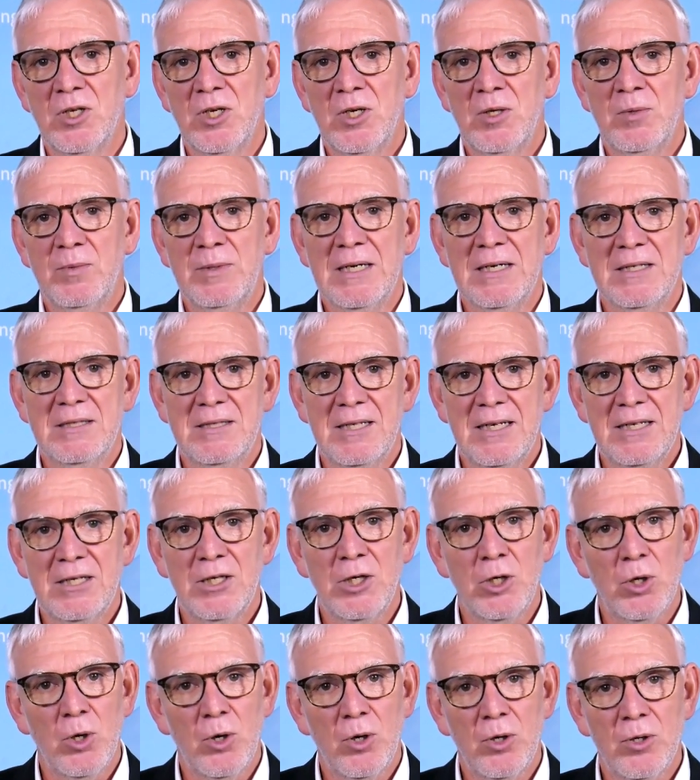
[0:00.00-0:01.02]
we are
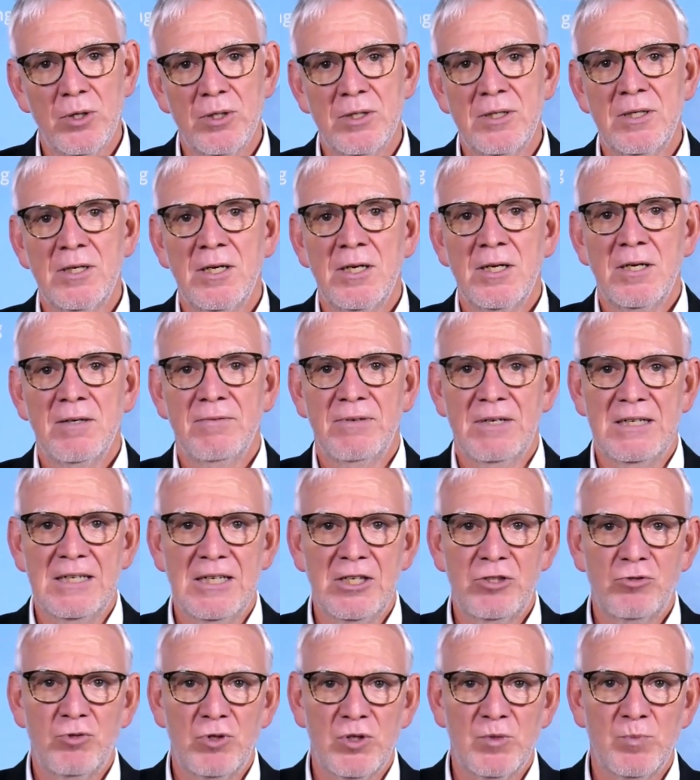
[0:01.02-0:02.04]
taking on
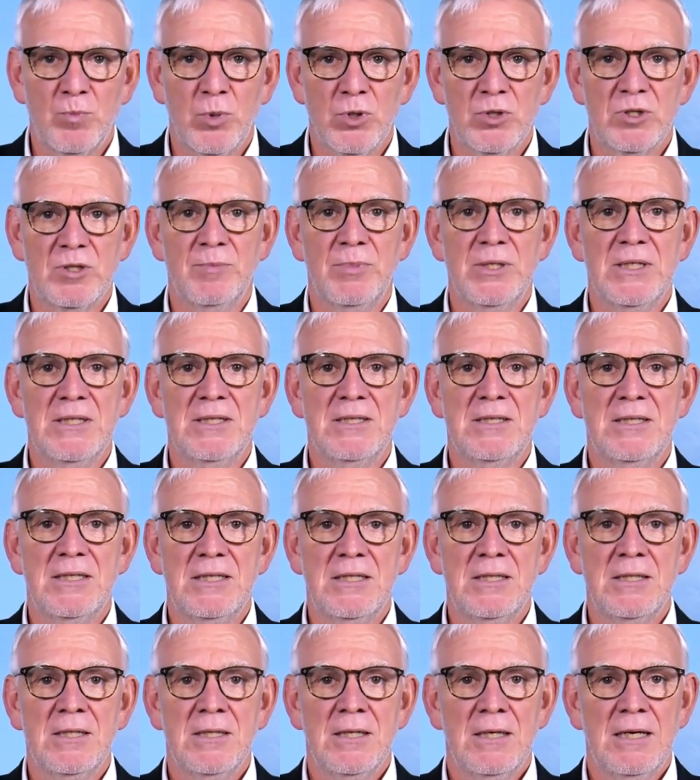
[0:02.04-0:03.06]
financial
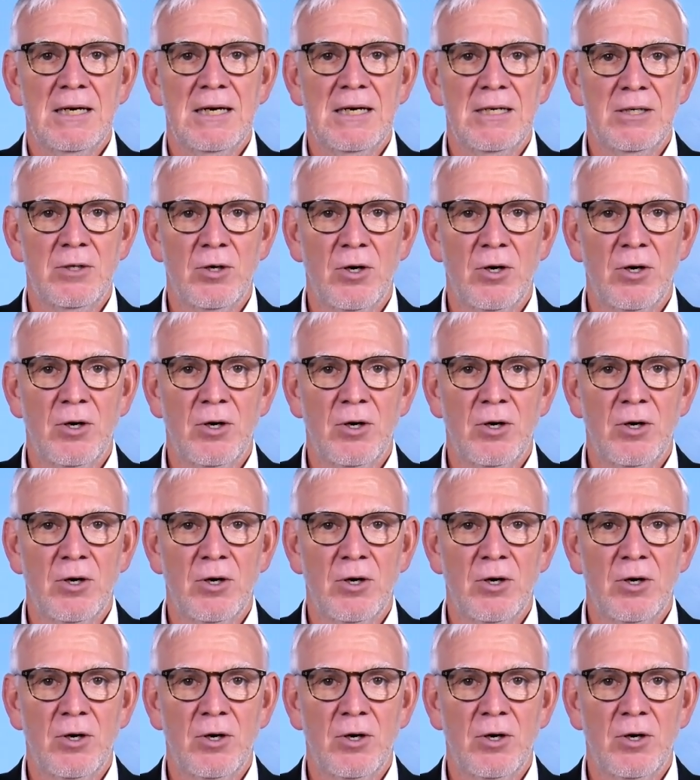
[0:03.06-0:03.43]
responsibility and